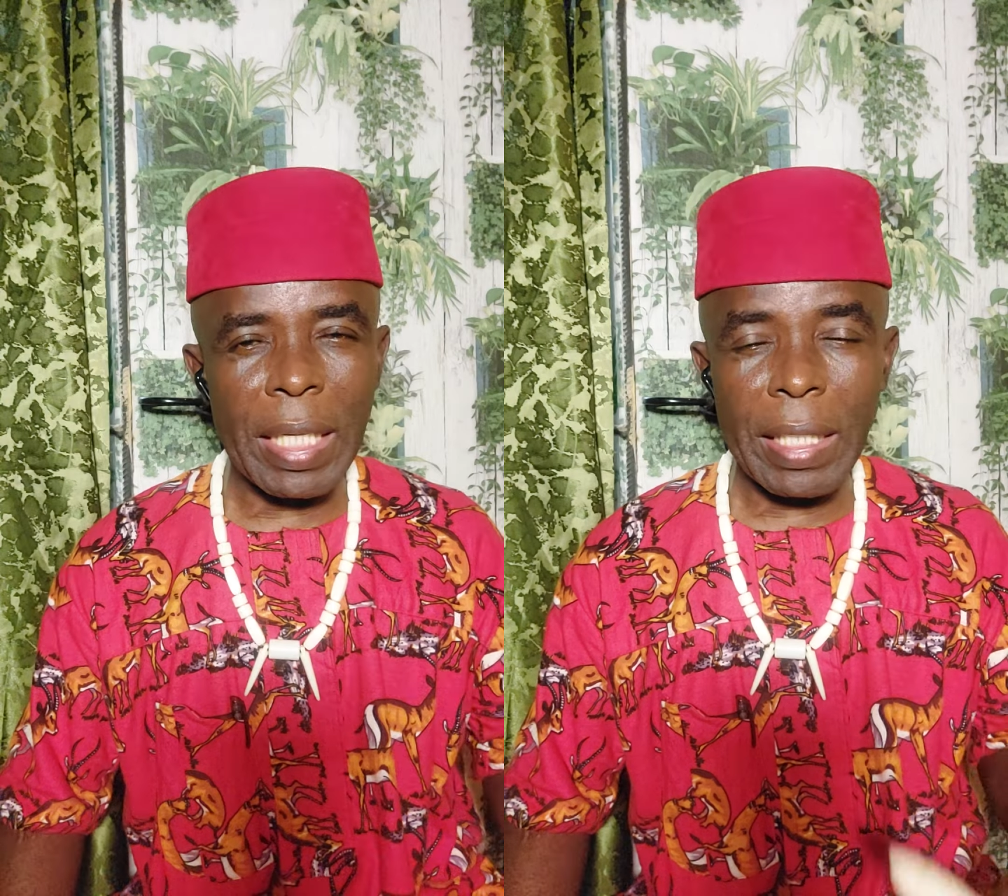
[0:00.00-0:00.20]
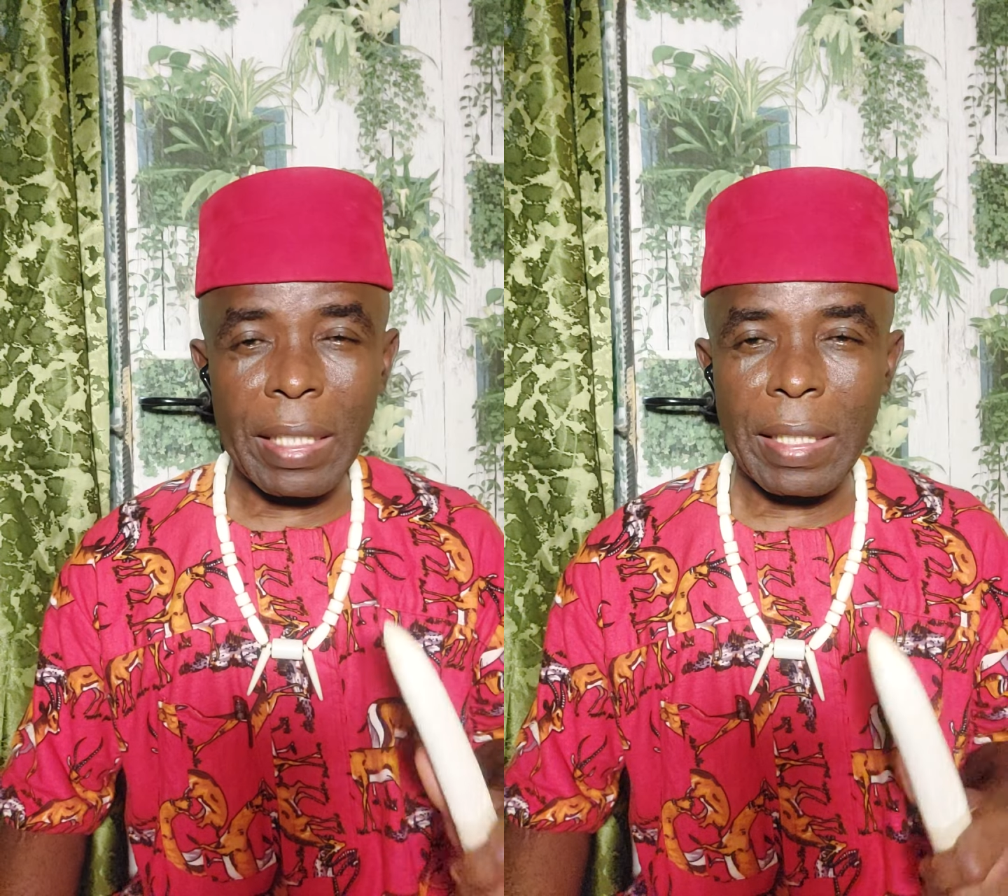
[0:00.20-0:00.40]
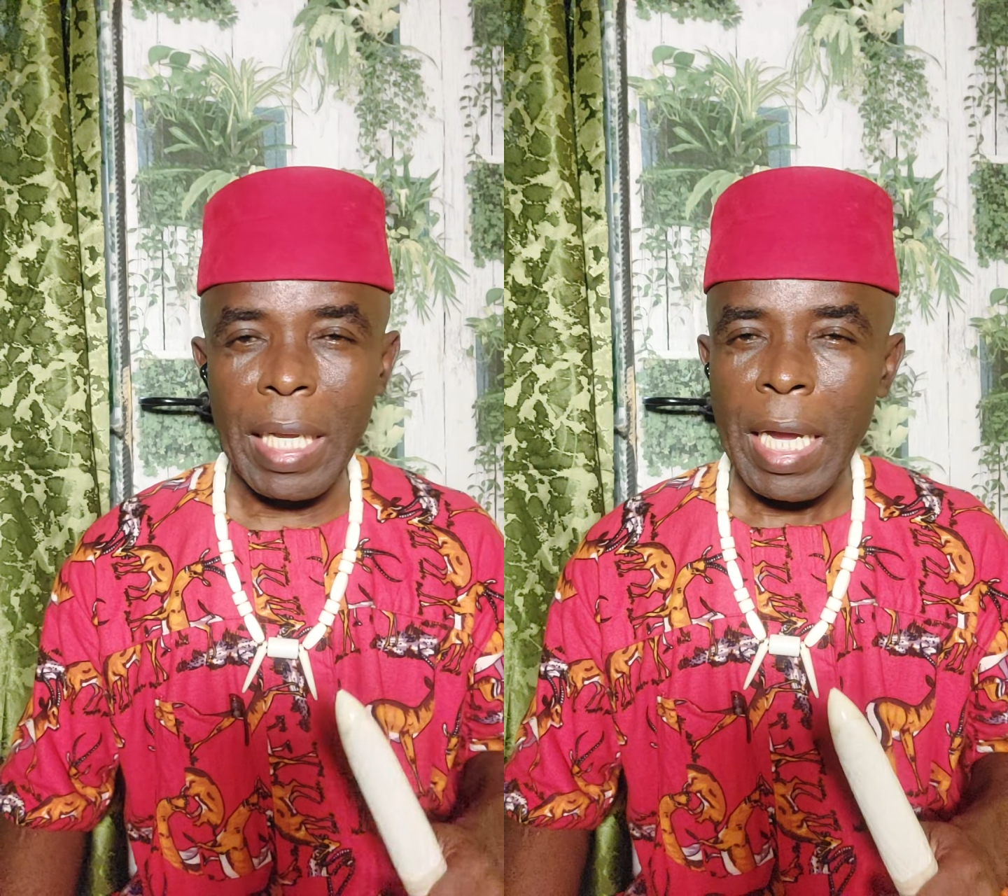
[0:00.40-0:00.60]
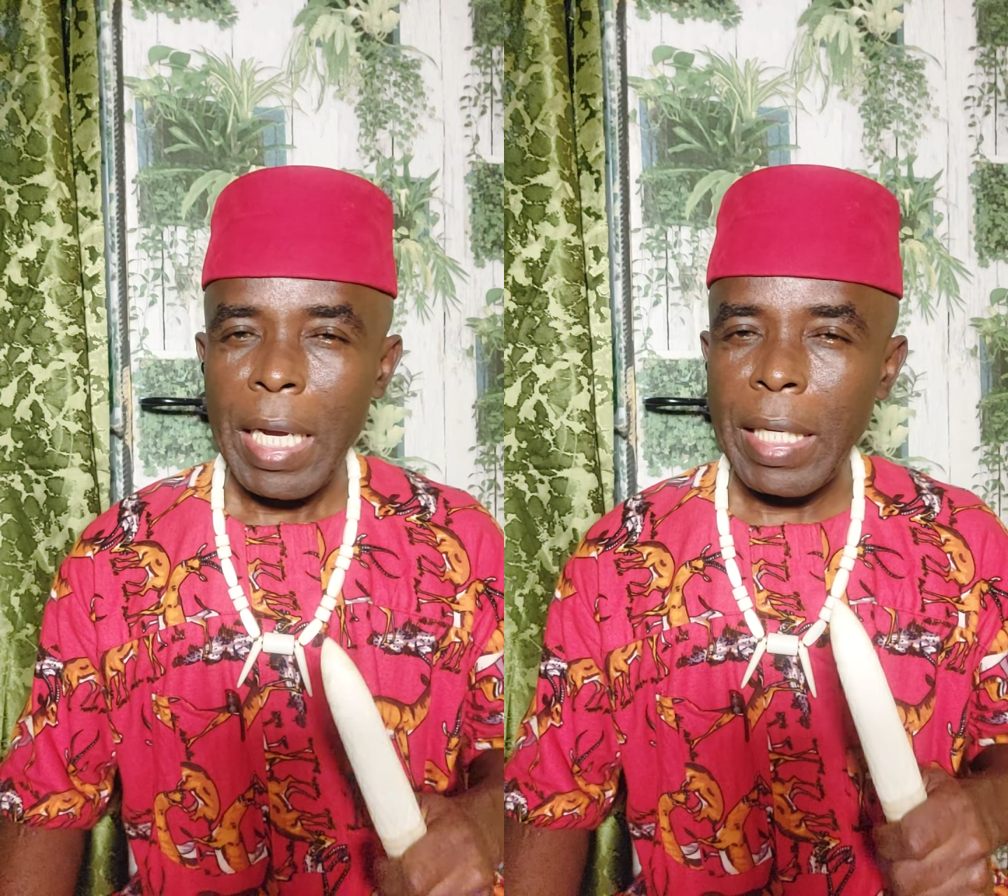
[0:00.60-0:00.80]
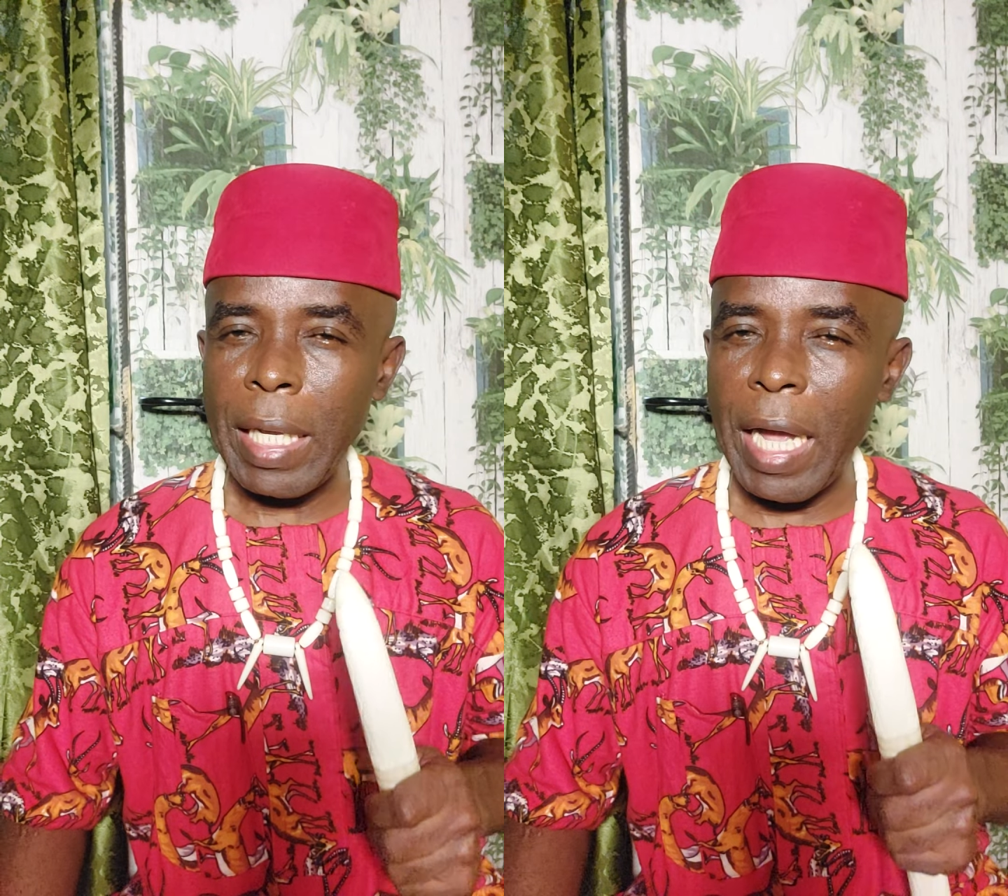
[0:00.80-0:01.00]
that is
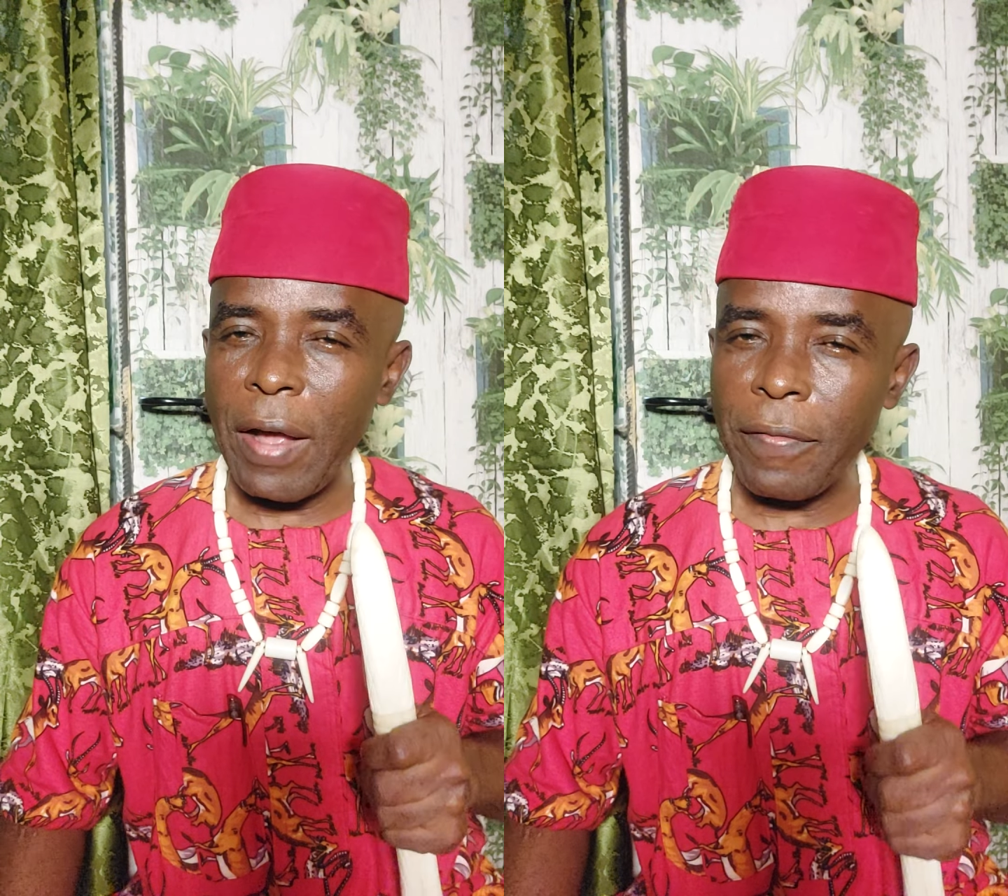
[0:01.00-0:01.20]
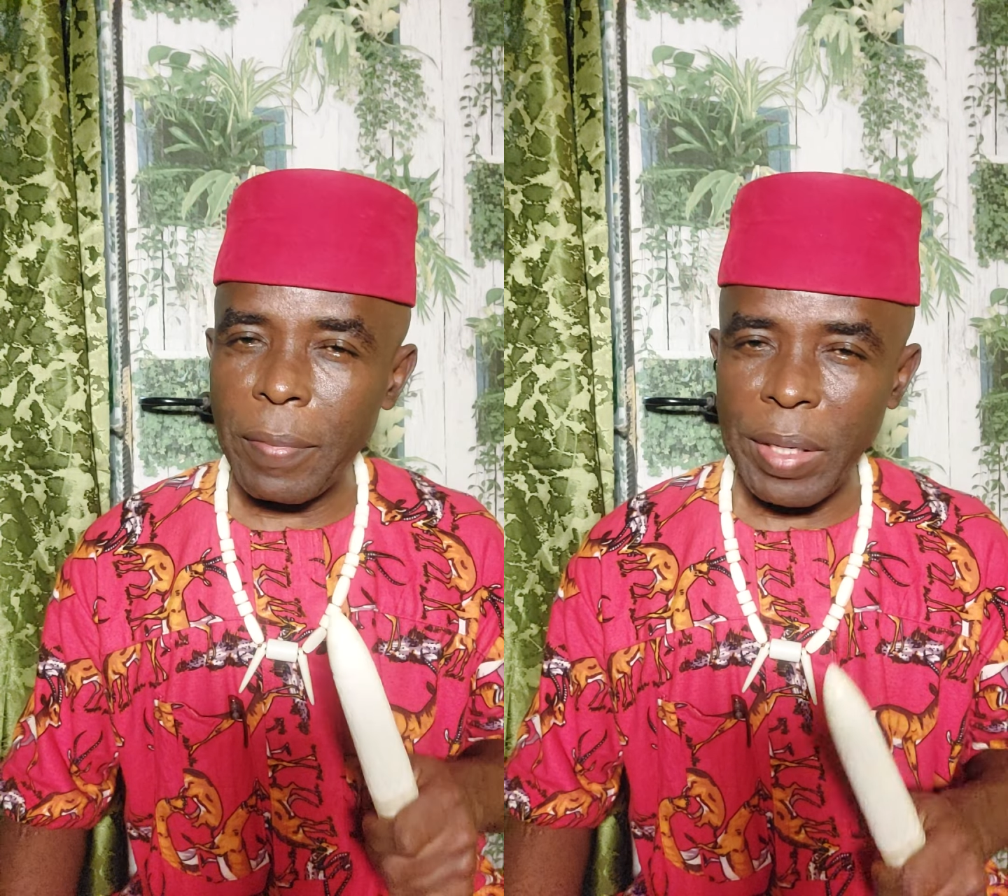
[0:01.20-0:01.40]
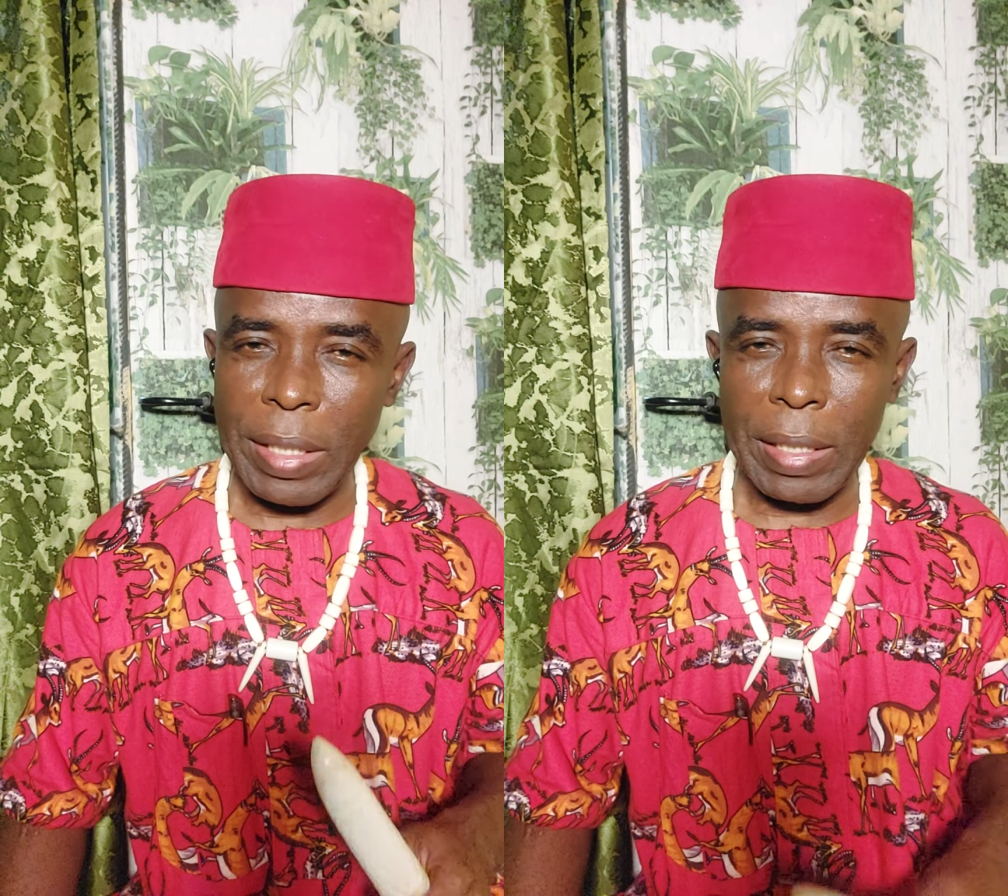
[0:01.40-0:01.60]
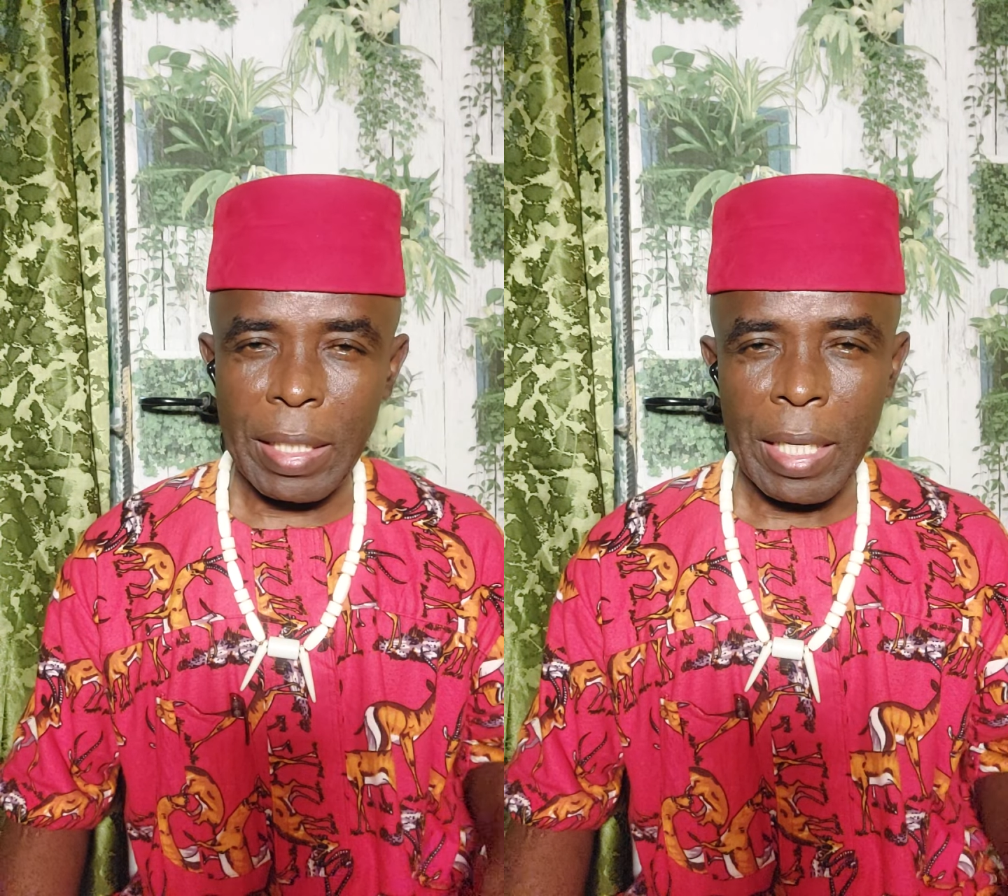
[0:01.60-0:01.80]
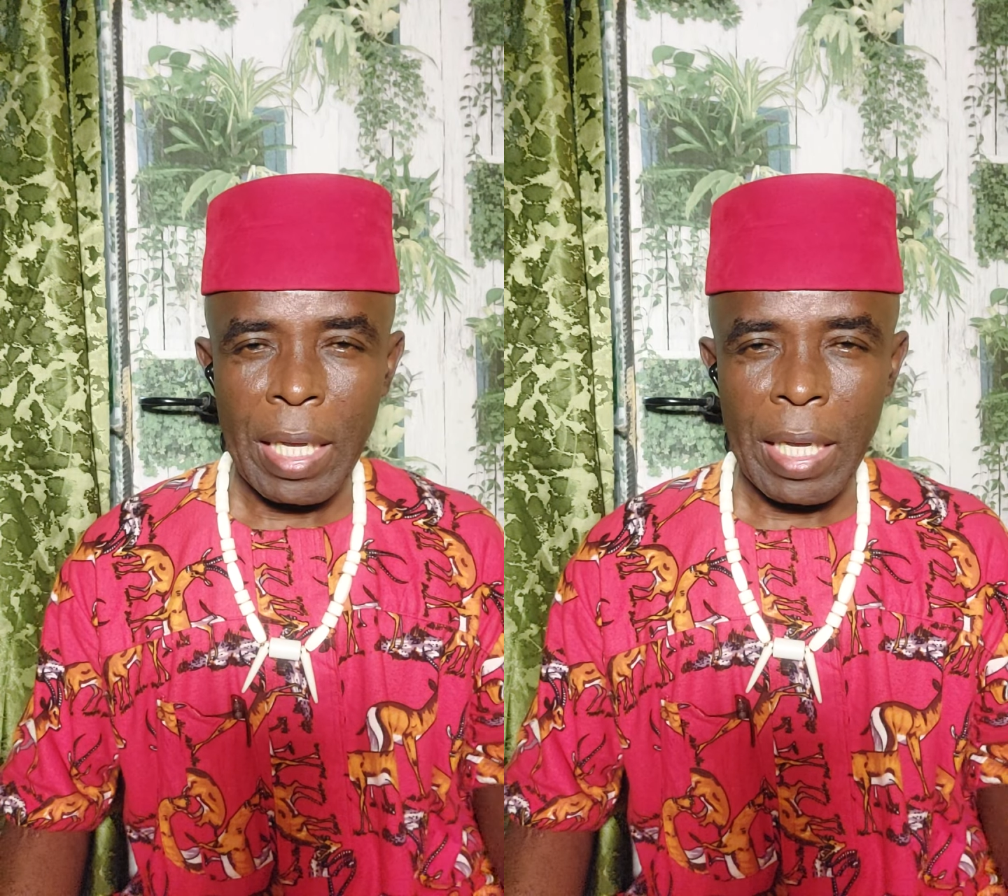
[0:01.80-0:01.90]
the alphabet.